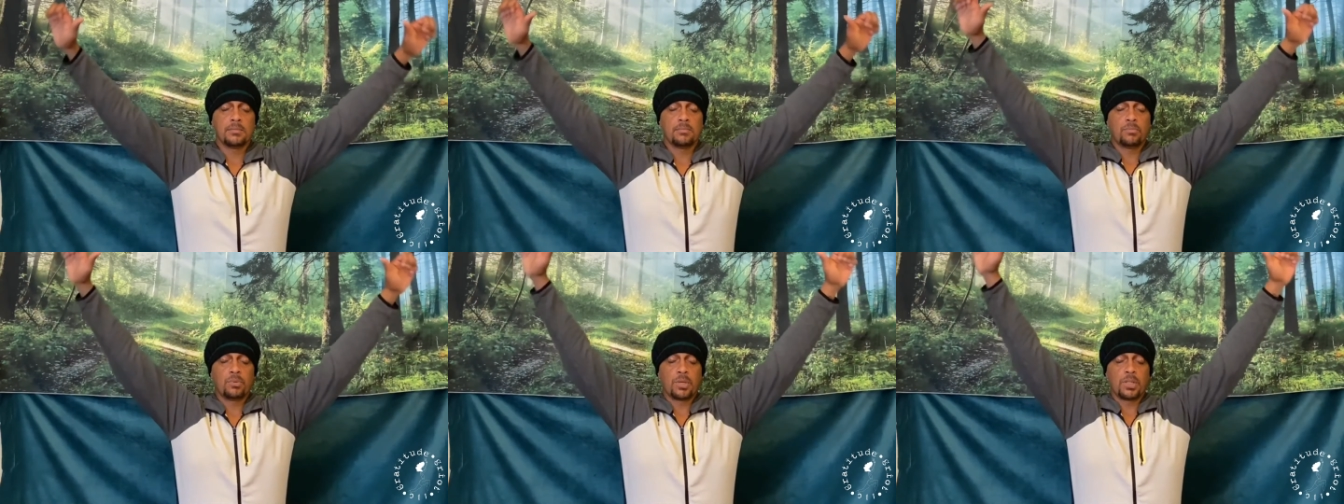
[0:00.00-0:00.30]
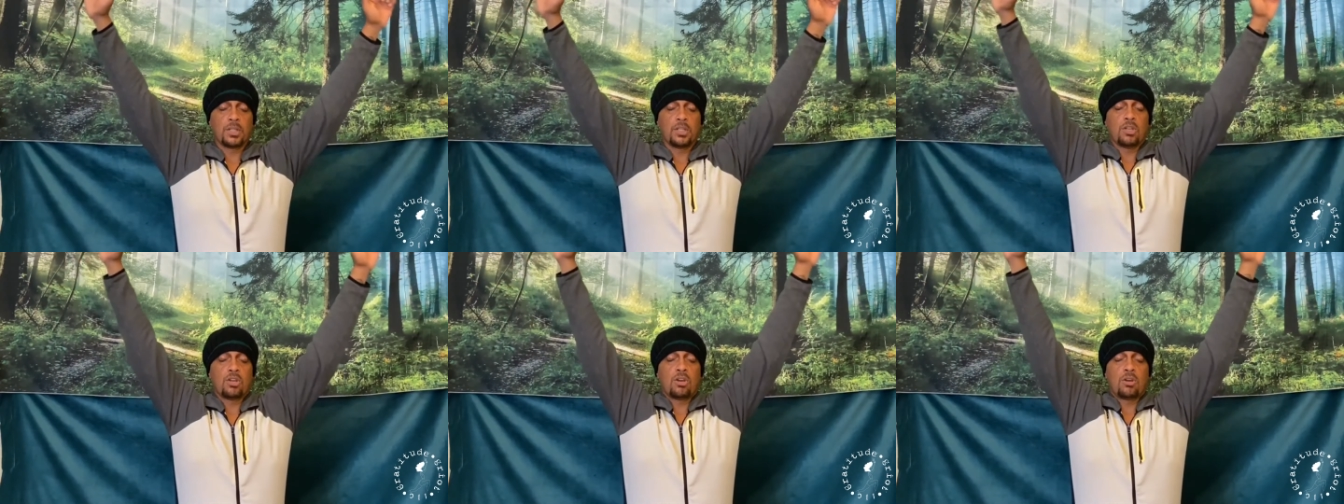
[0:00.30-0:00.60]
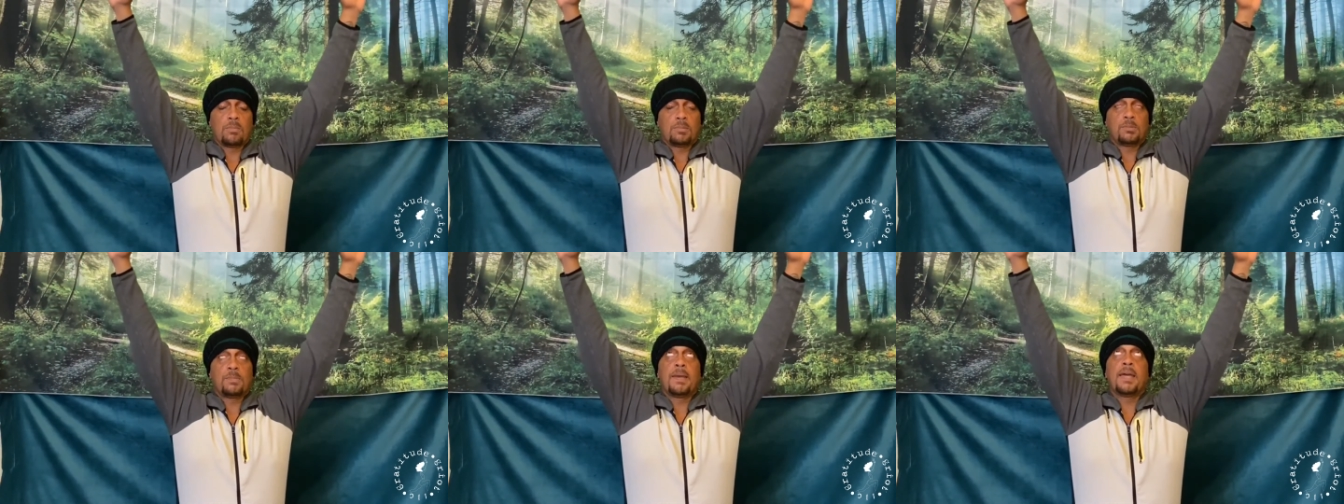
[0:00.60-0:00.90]
Bring the
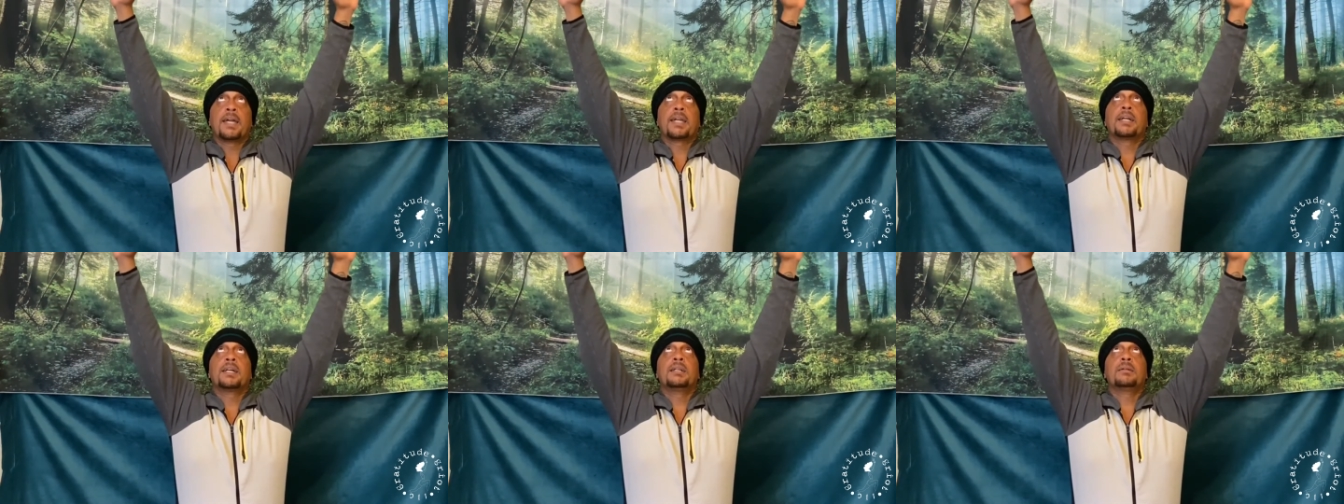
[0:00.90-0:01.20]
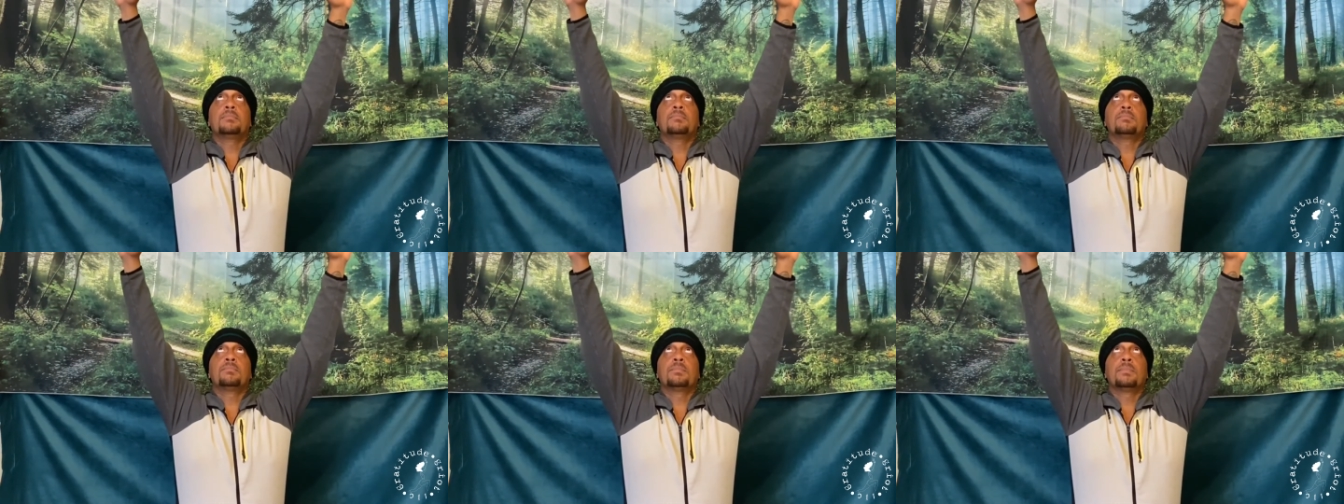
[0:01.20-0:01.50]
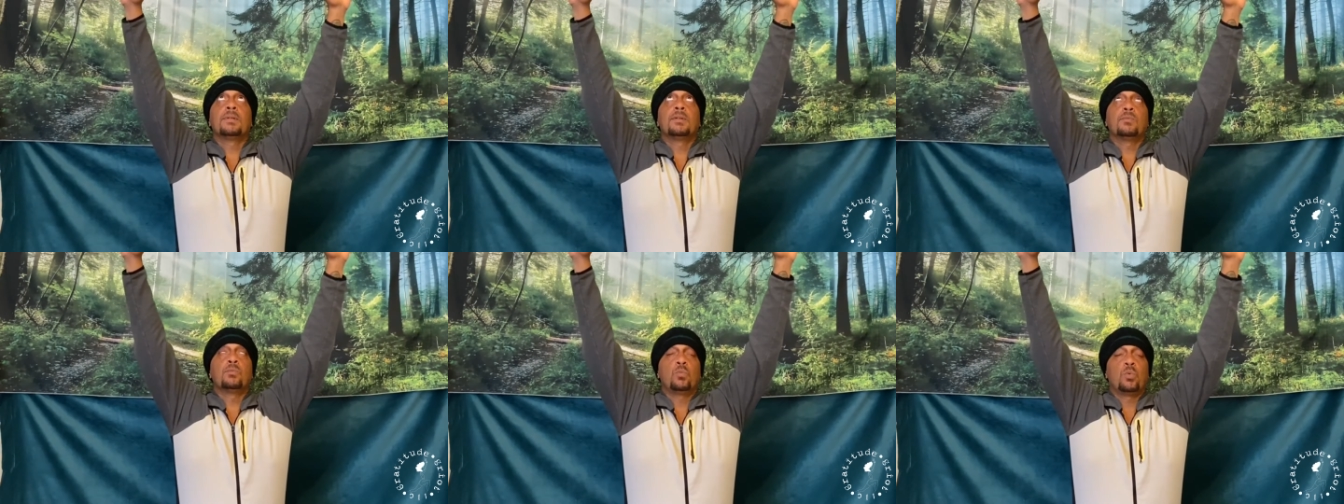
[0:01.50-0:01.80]
arms back up.
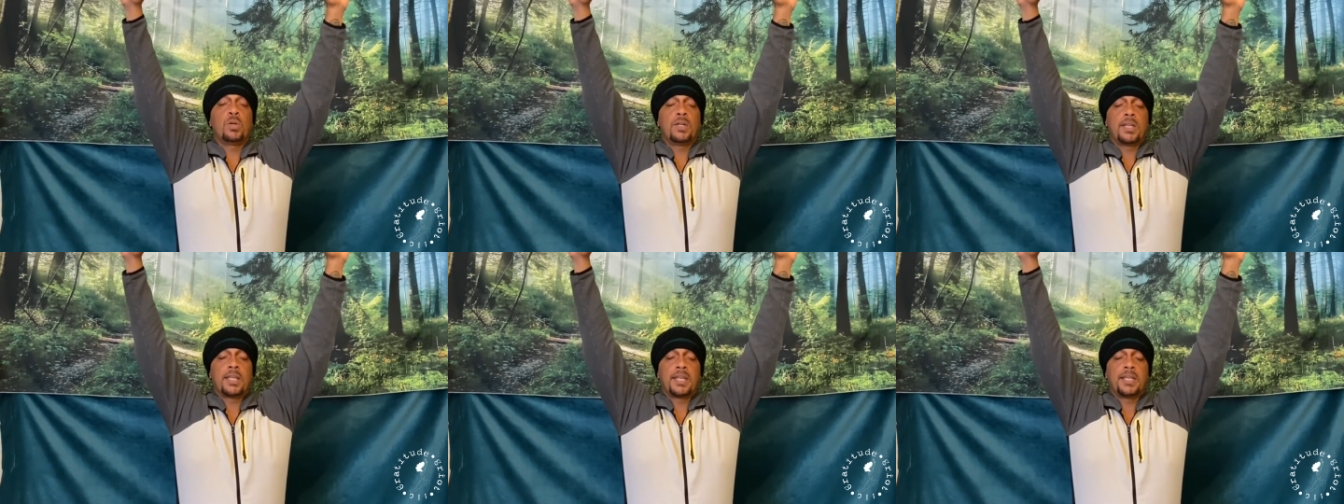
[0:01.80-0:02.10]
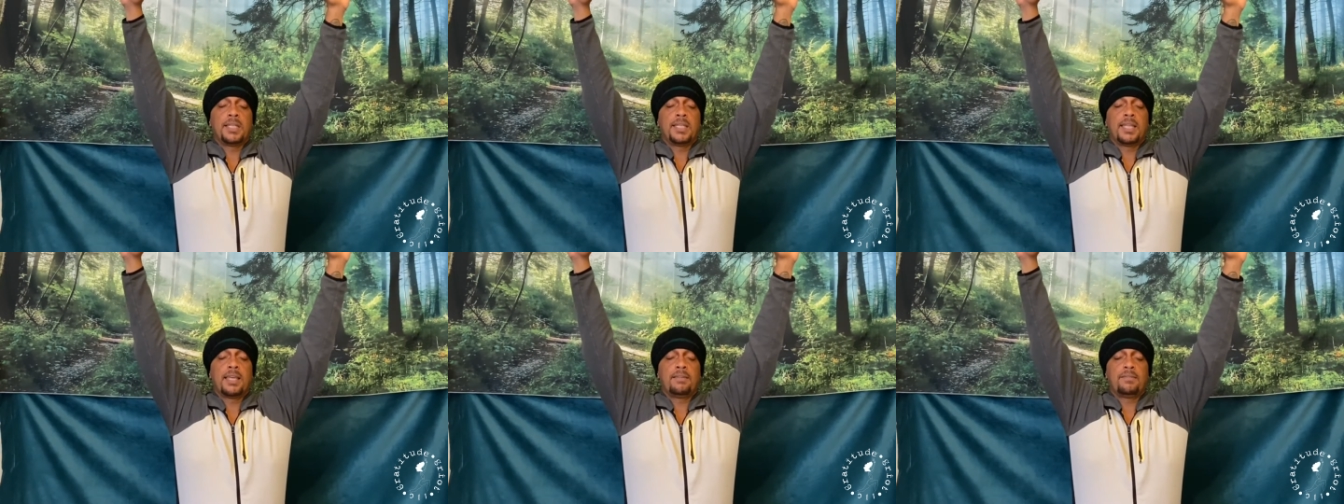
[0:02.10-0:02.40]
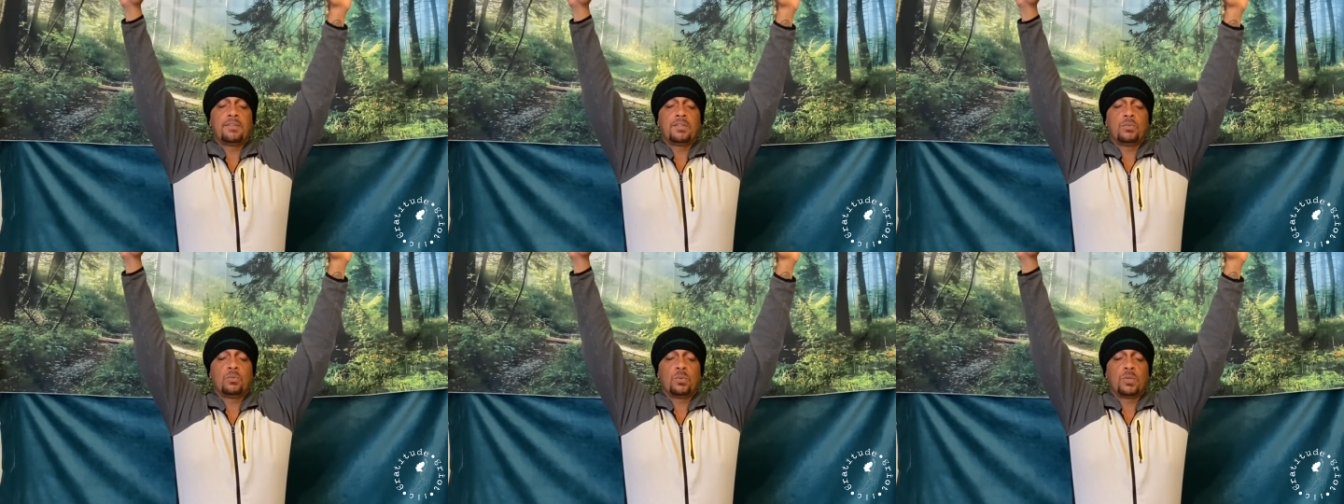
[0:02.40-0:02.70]
One at
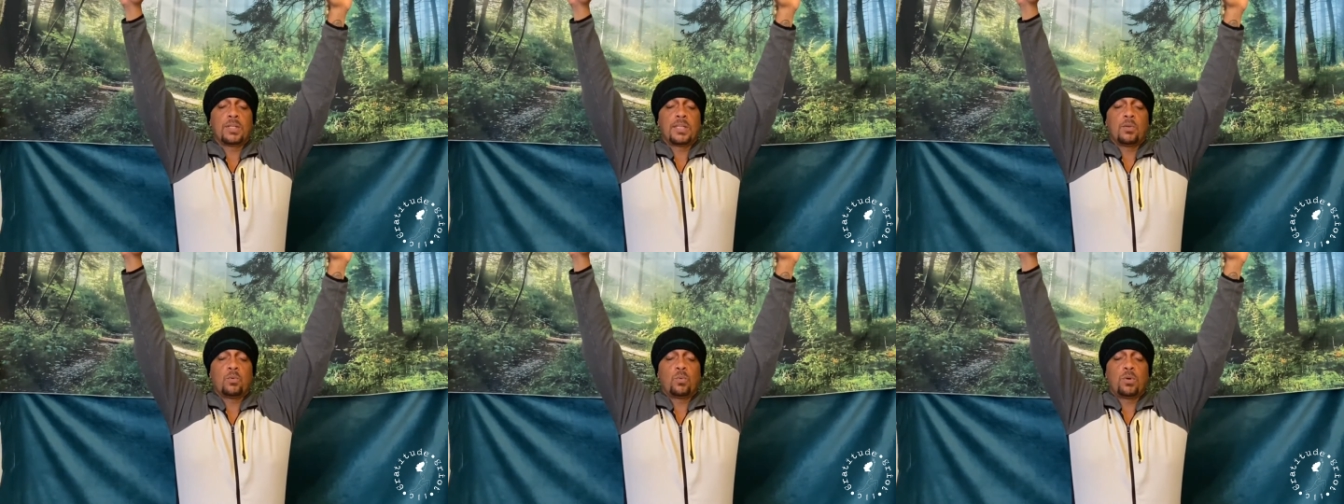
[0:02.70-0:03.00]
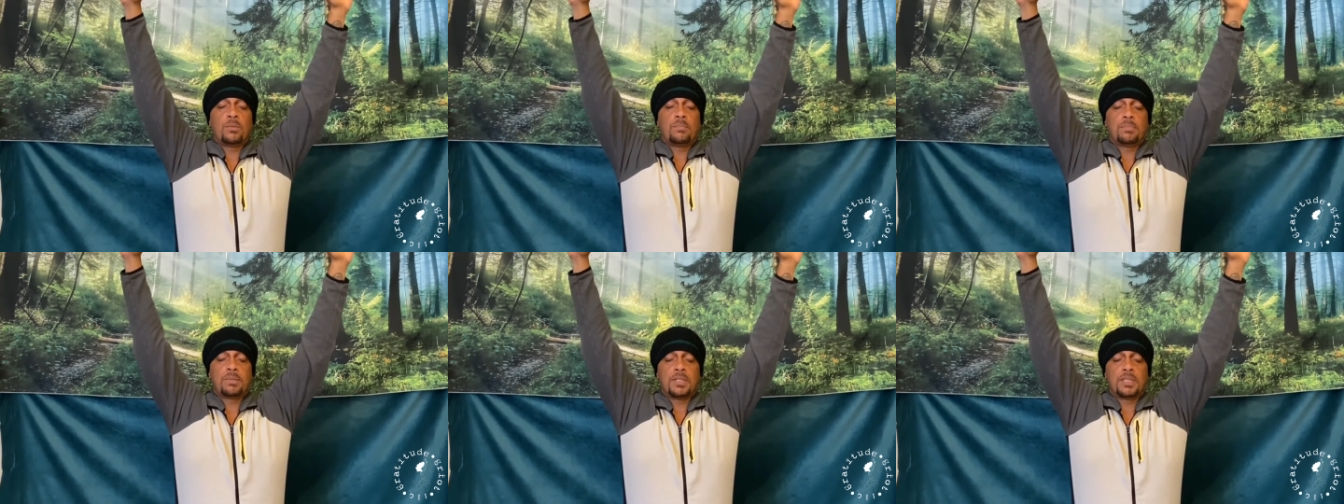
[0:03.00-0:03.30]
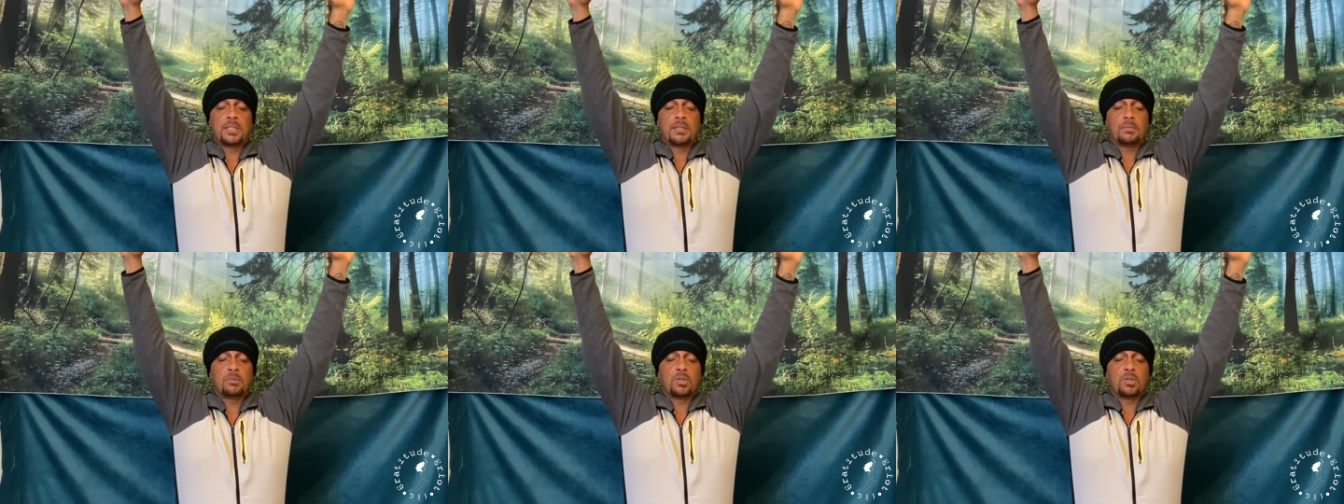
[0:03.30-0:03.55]
11, one at 1 p.m.